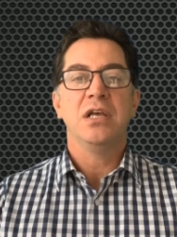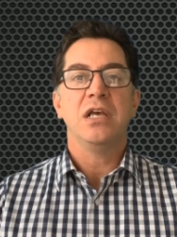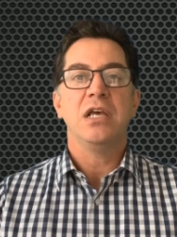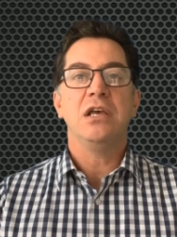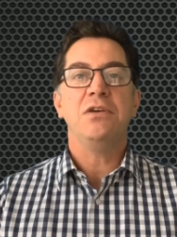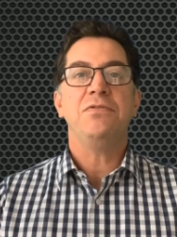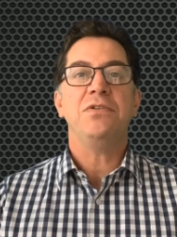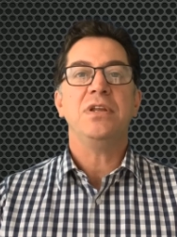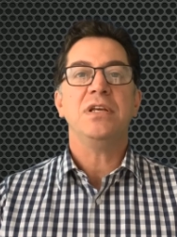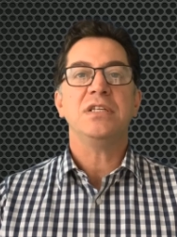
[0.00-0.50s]

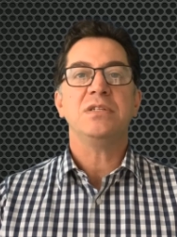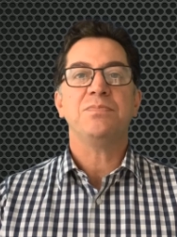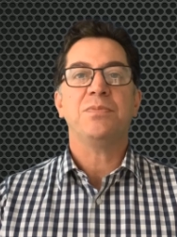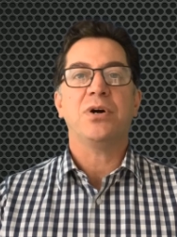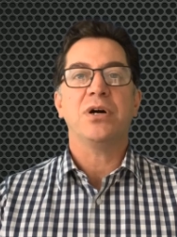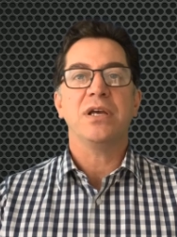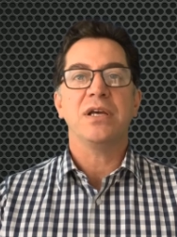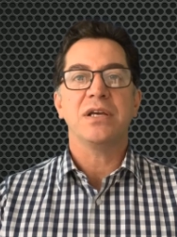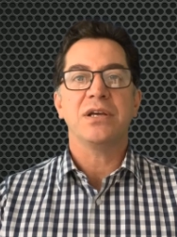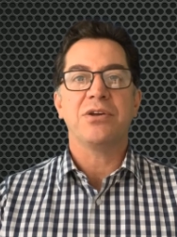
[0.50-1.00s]
if it is
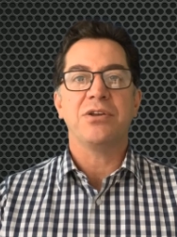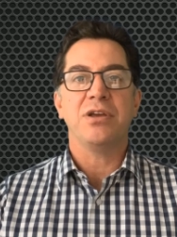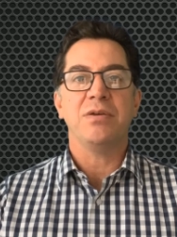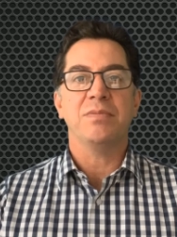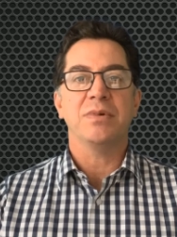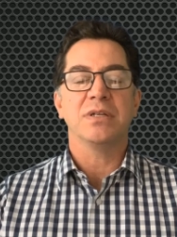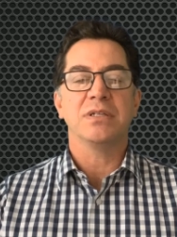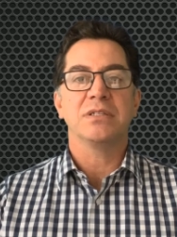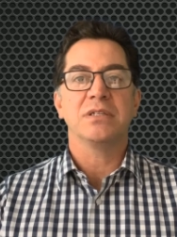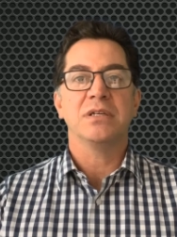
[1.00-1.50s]
by
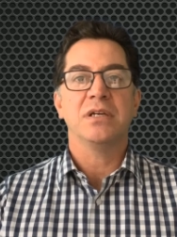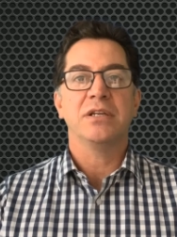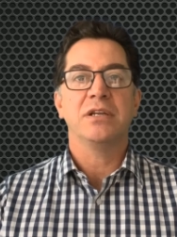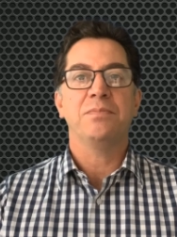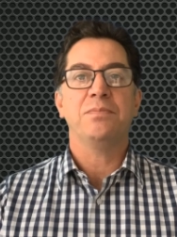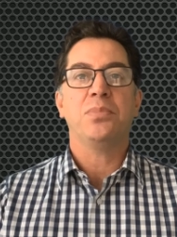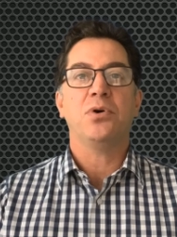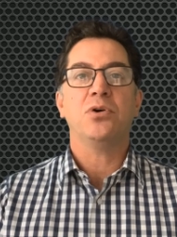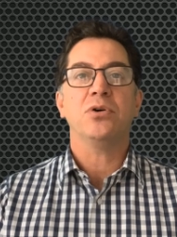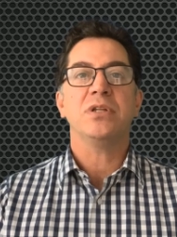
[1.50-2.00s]
agreement, the
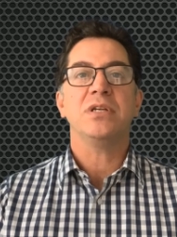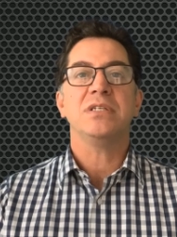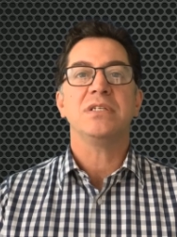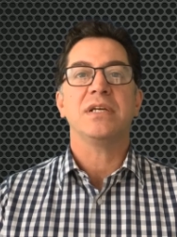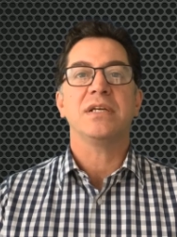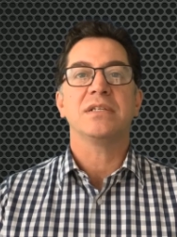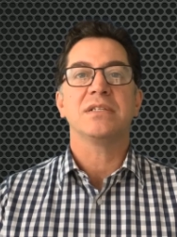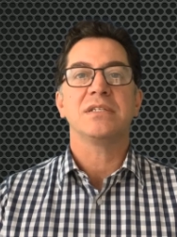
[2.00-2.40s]
parties can